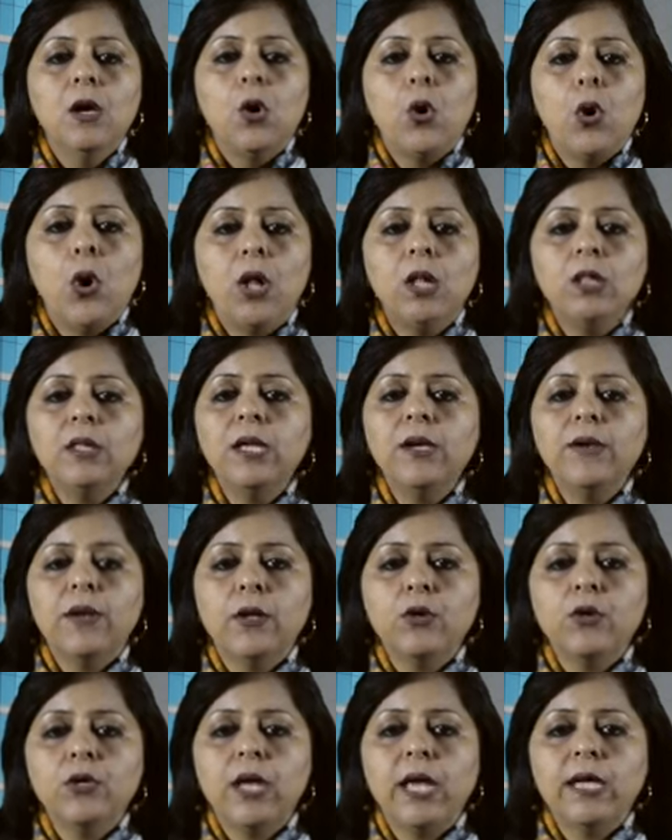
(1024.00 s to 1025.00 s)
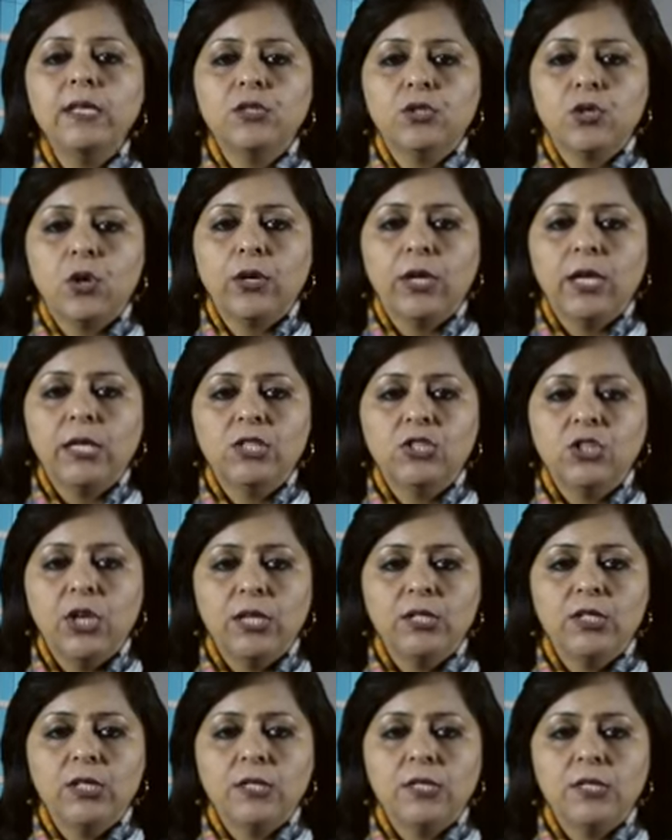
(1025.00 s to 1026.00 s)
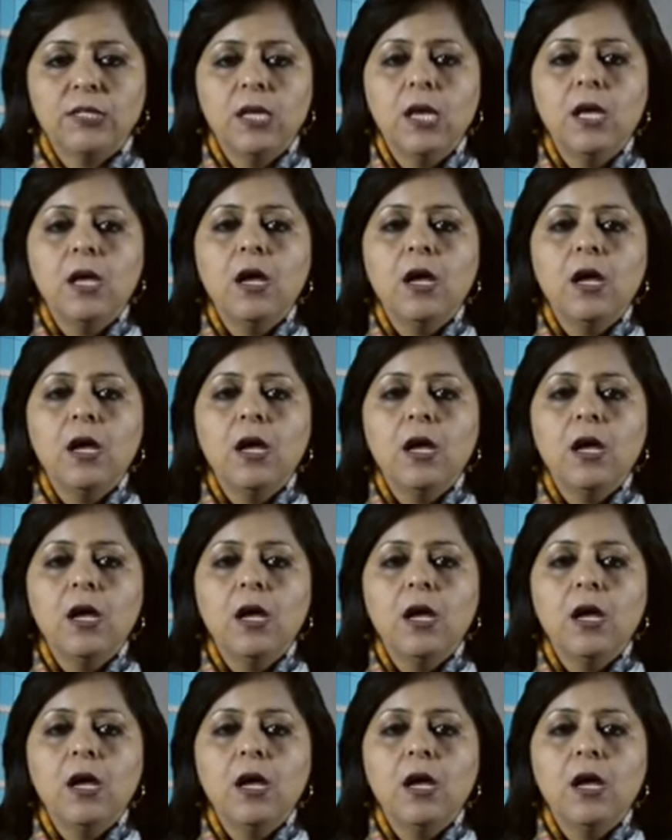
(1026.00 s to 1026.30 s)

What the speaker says: All the recognized stock exchanges